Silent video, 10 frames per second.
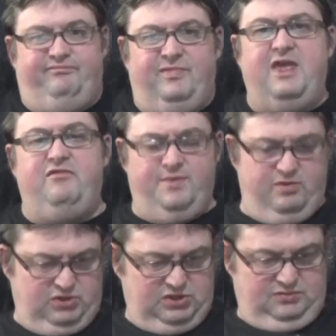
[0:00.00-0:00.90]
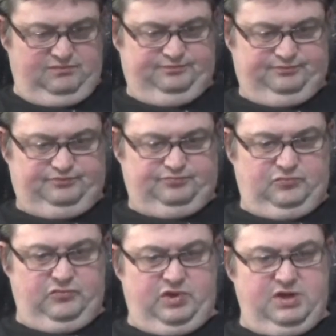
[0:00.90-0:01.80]
thereabouts.
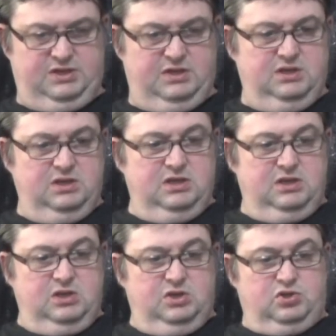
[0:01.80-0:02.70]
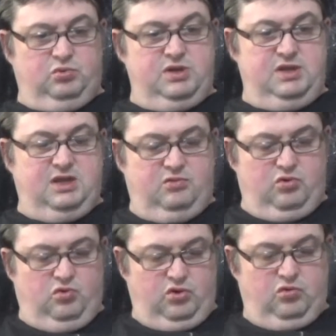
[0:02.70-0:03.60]
Right, so in here we're
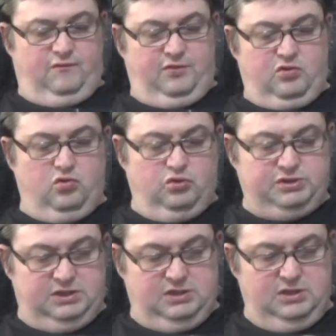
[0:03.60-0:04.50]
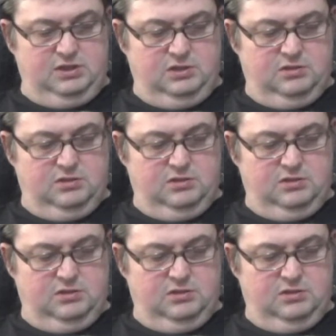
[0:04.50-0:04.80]
going to go for the Corsa E,